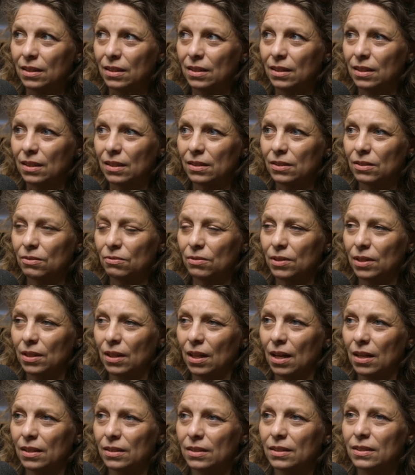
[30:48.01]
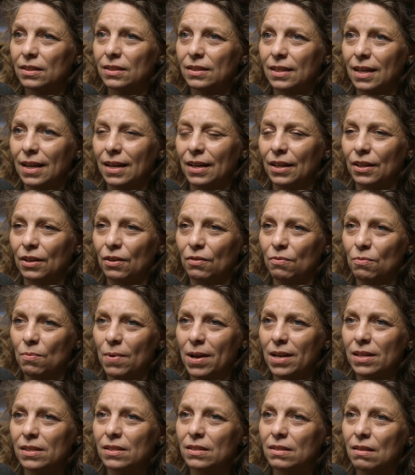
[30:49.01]
there's a real understanding of
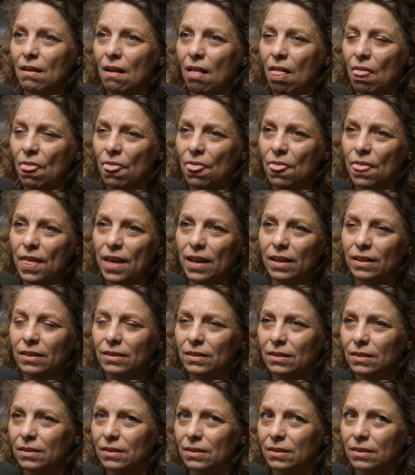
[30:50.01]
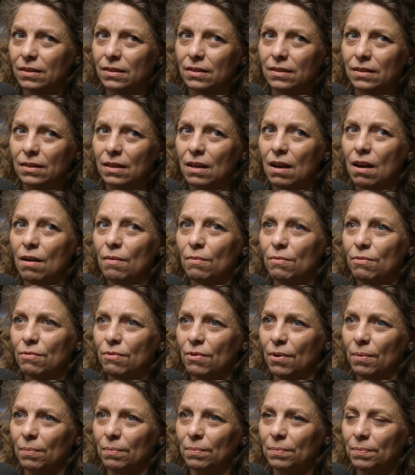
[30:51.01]
where certain things come
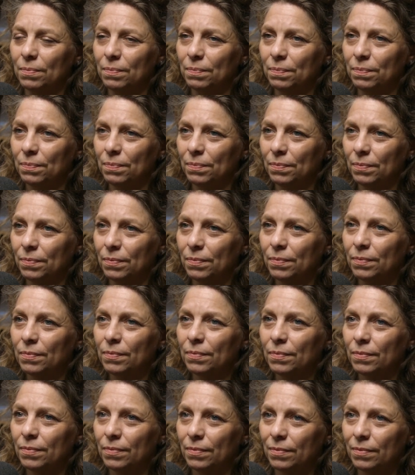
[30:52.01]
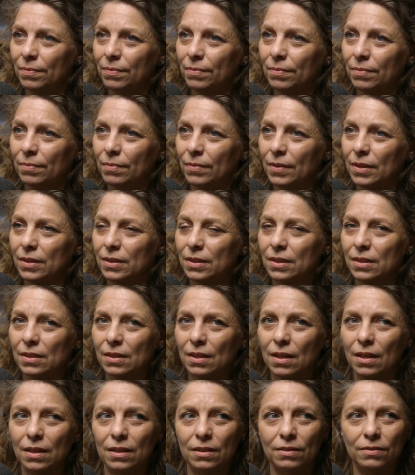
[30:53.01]
from. There's this
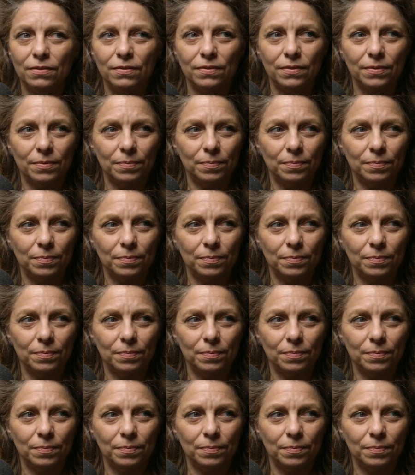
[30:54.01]
kind of